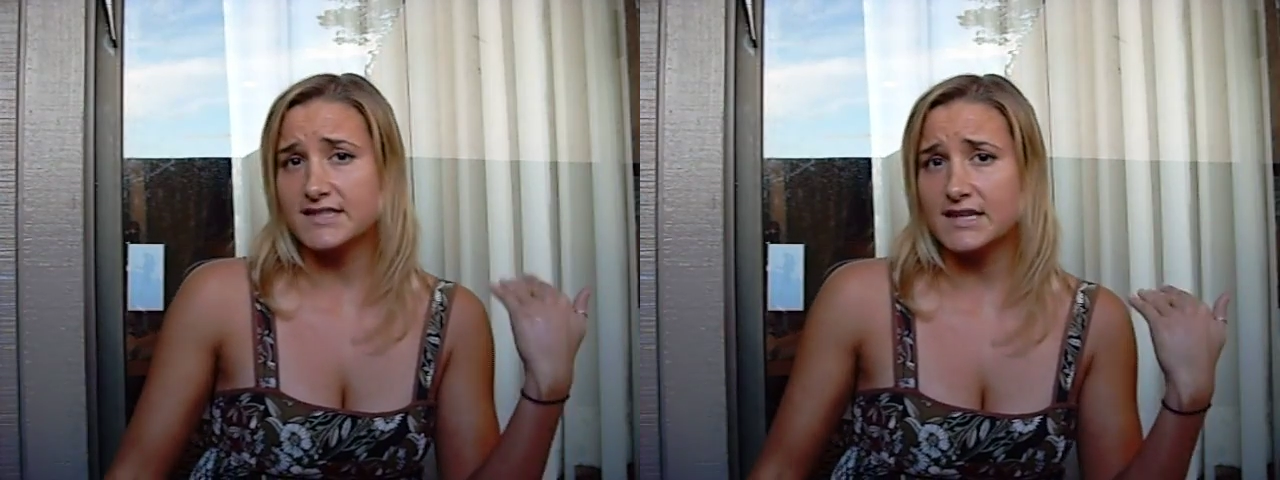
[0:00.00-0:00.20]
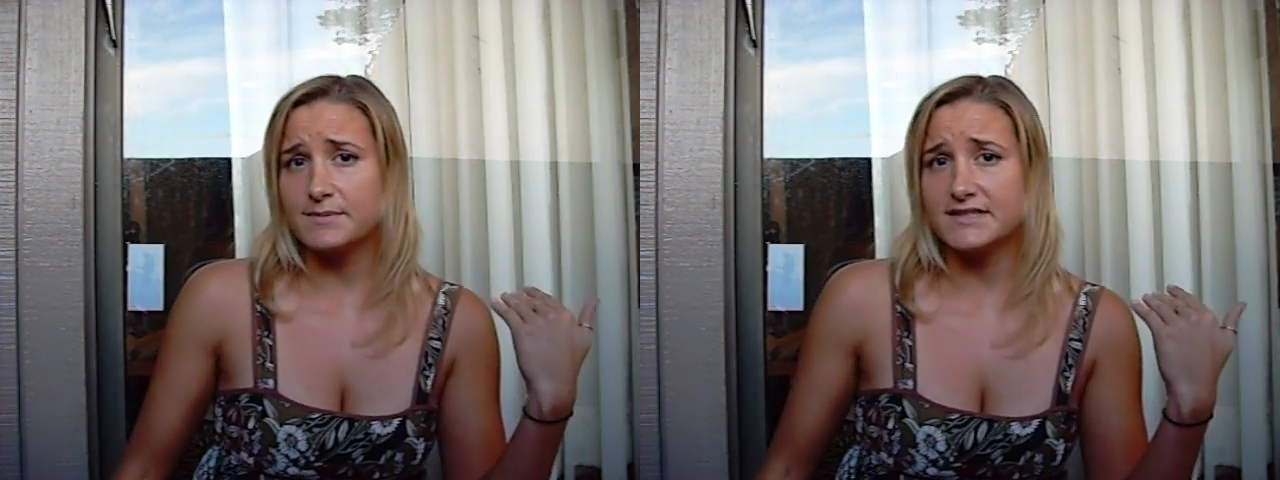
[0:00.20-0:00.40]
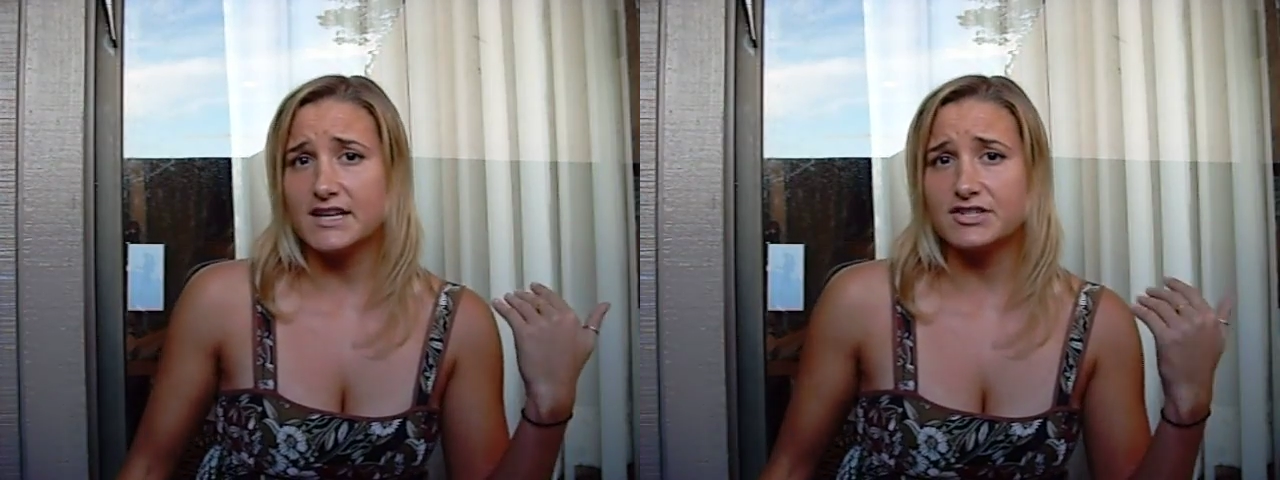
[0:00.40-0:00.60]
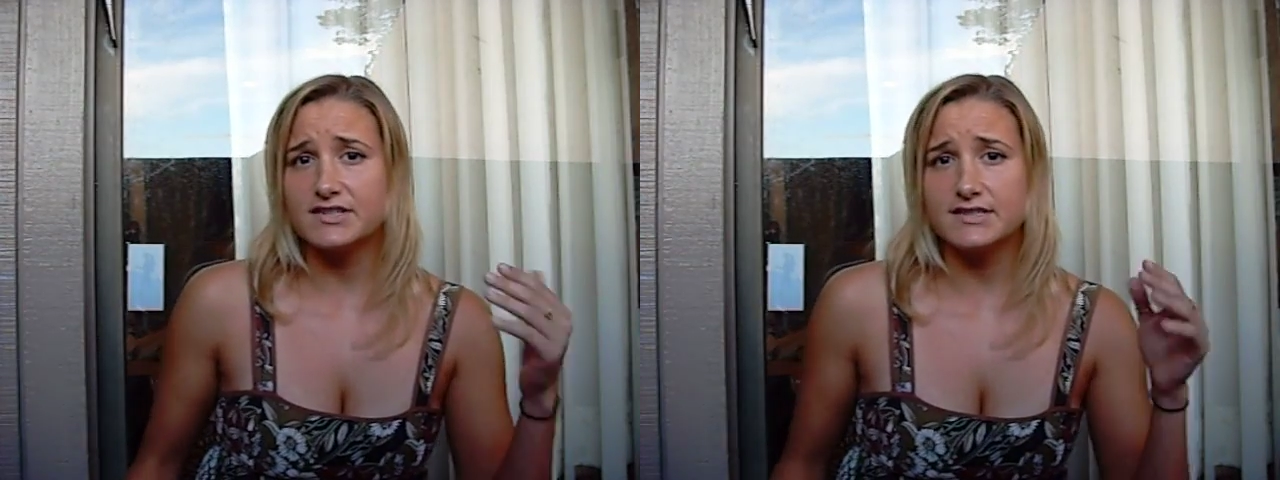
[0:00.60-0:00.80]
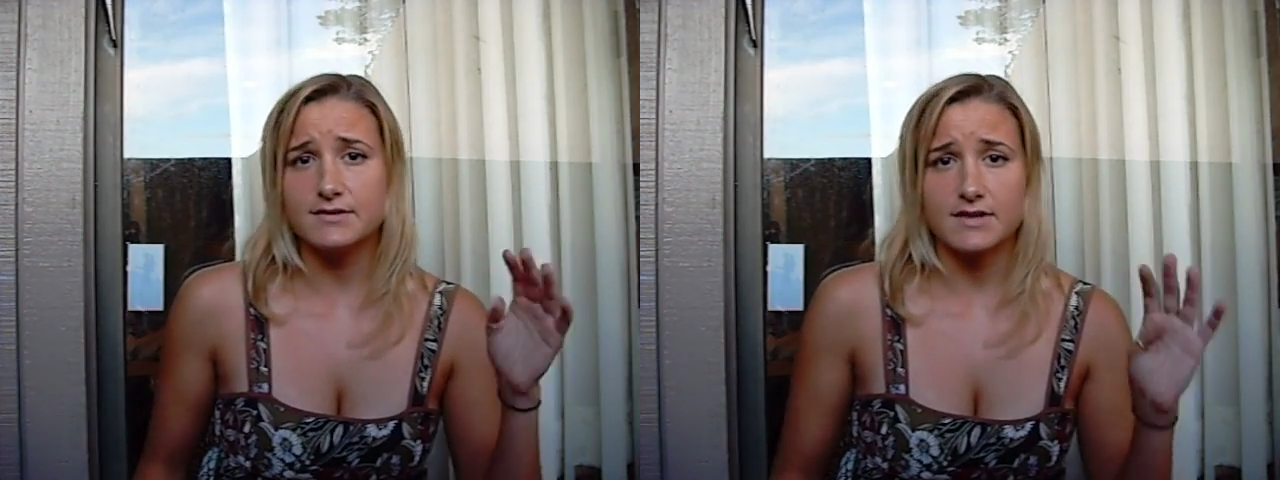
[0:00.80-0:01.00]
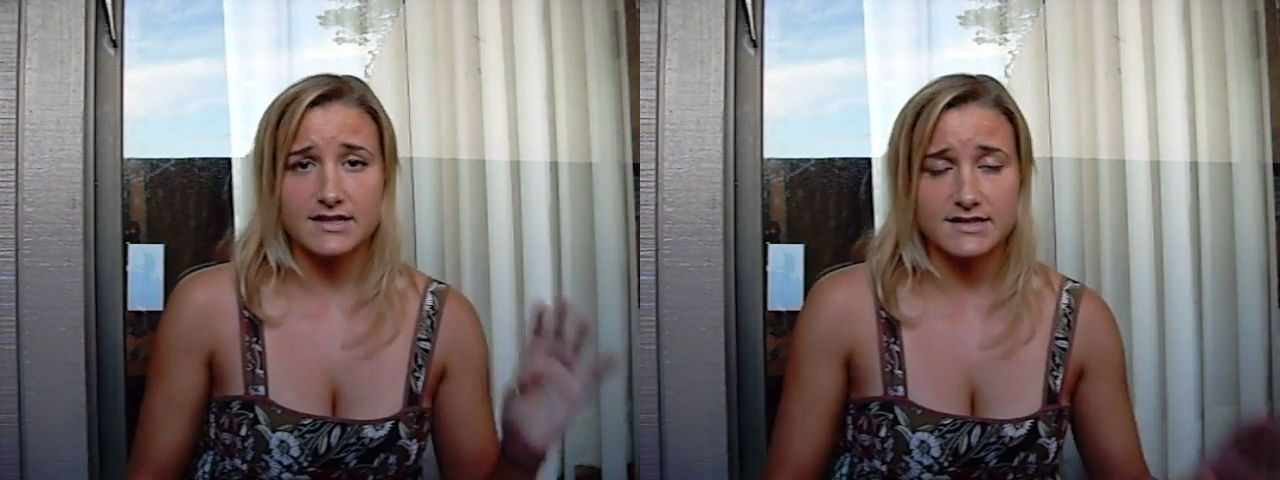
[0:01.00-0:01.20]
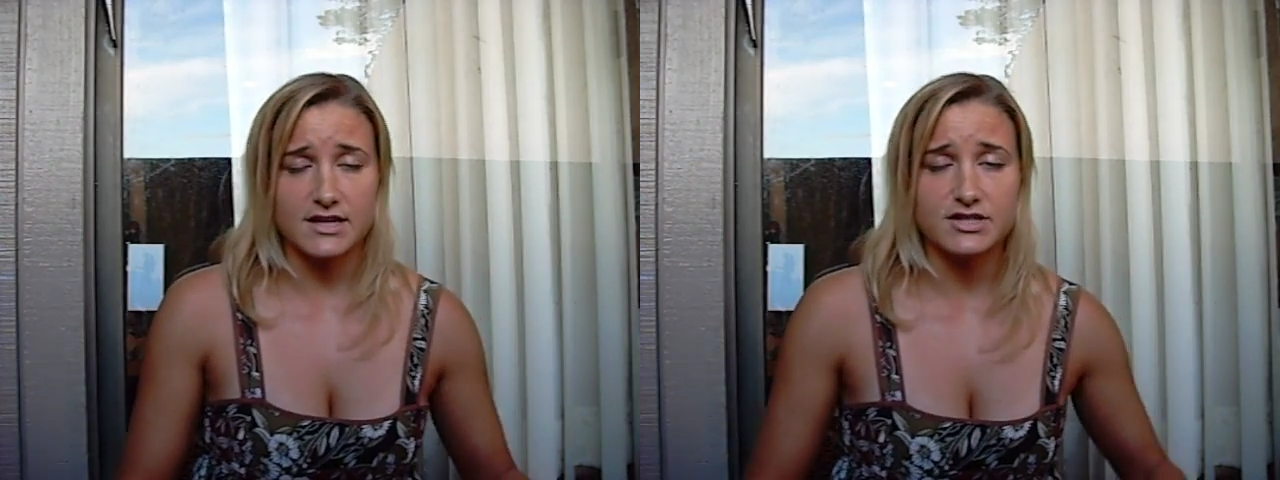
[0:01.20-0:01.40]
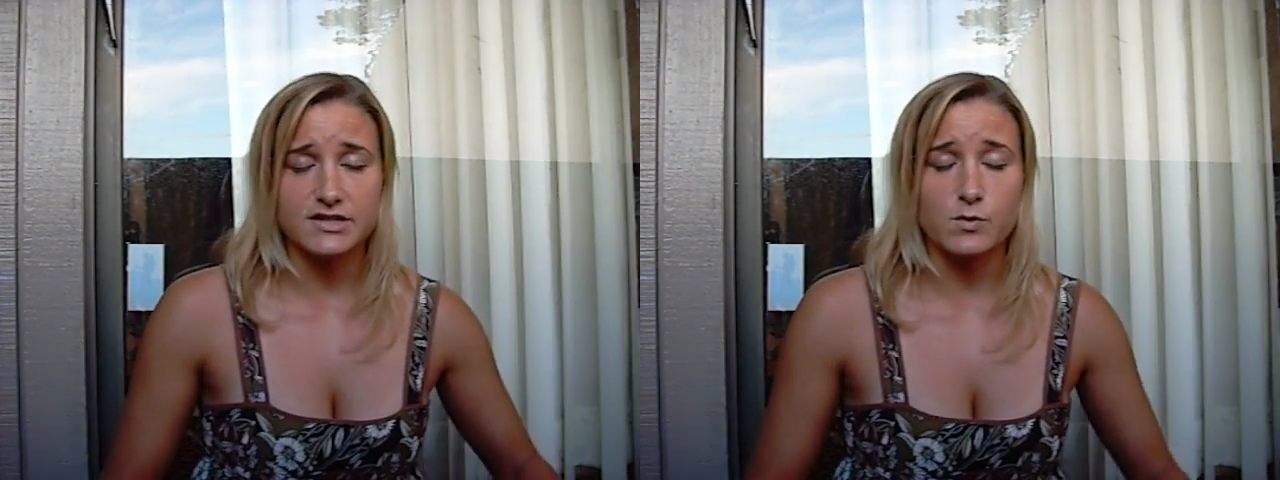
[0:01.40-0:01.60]
sleep stages, that's
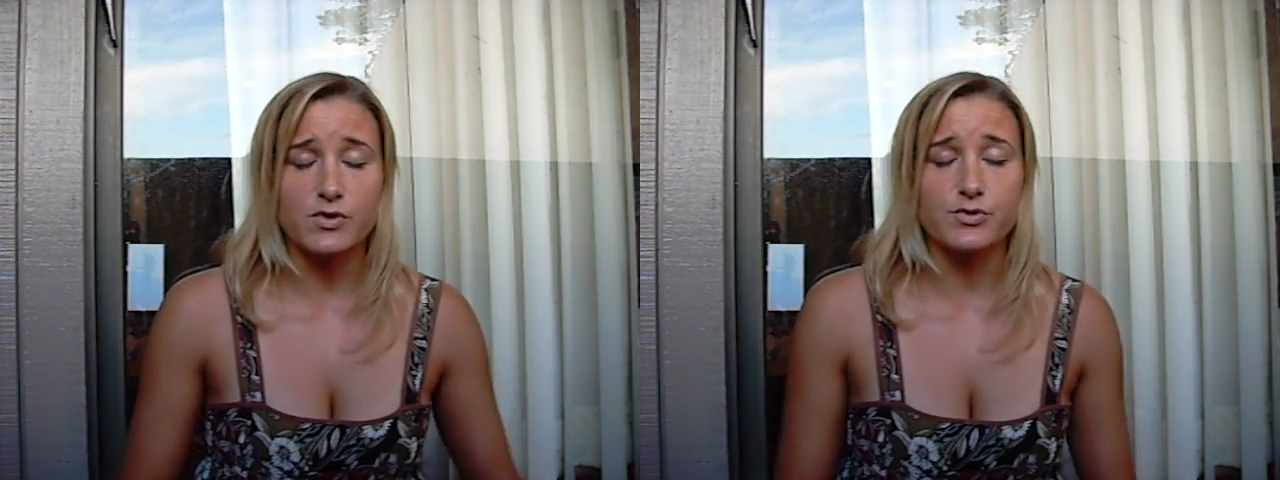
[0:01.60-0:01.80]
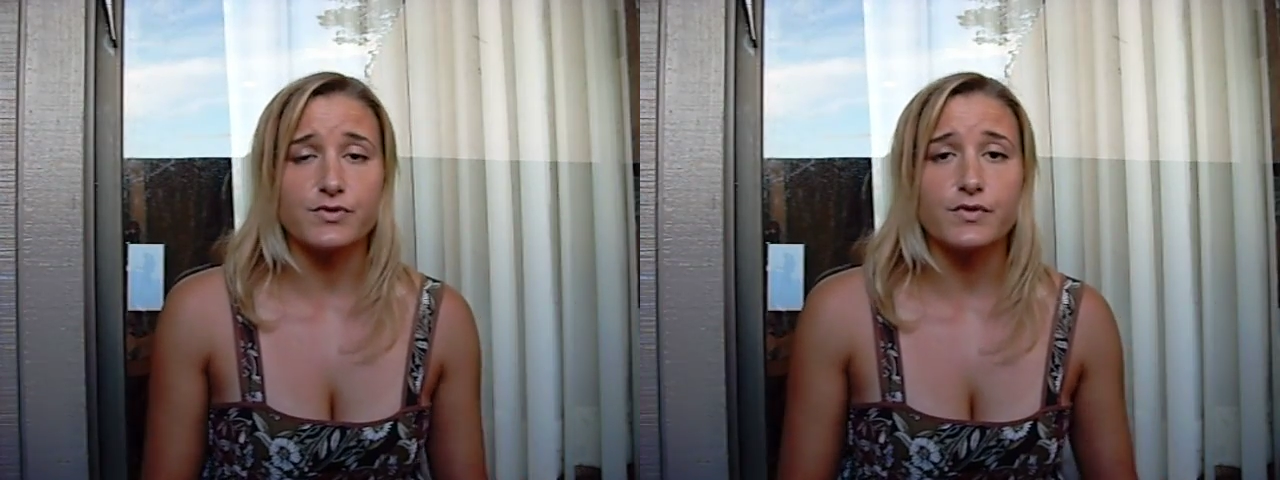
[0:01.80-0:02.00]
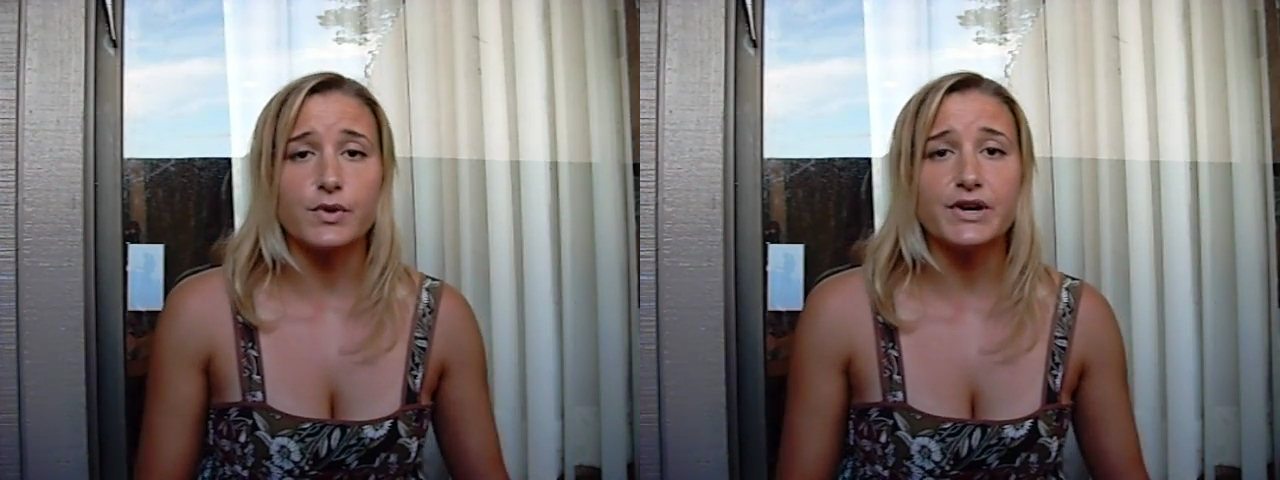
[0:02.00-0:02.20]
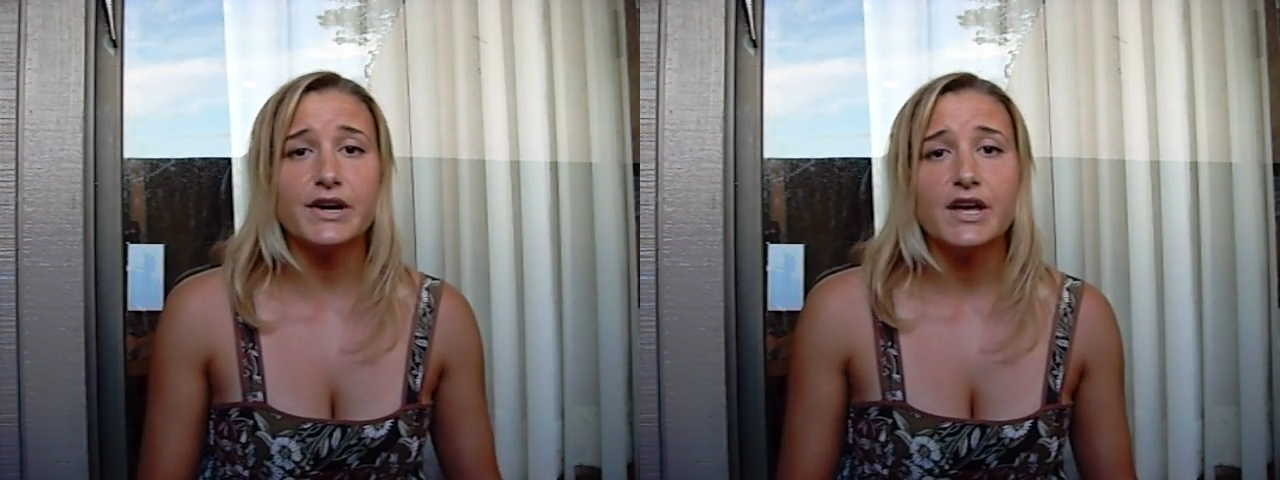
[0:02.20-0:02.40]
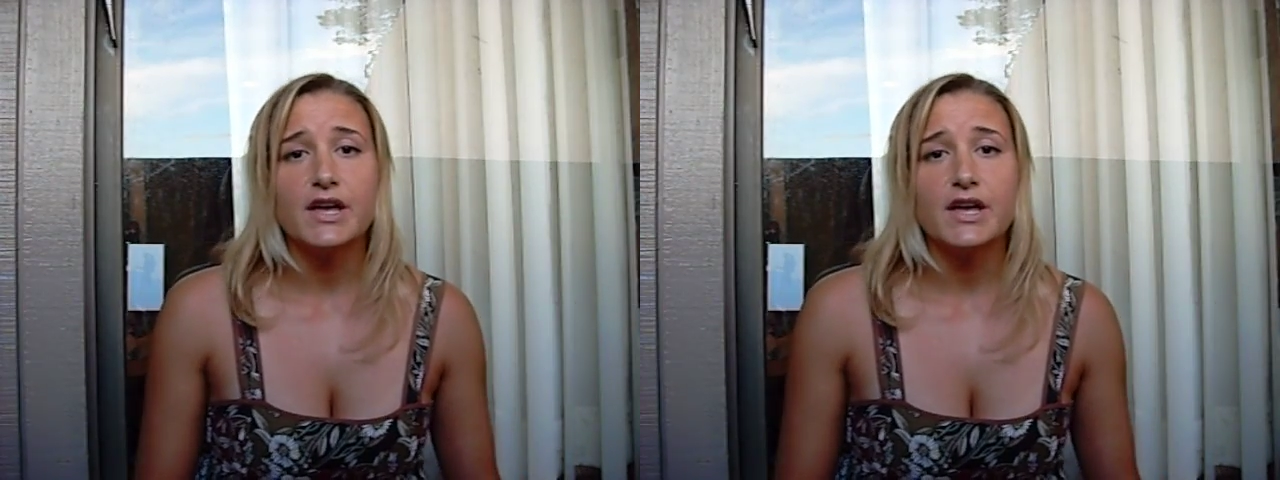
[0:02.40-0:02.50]
stages 1 through 4,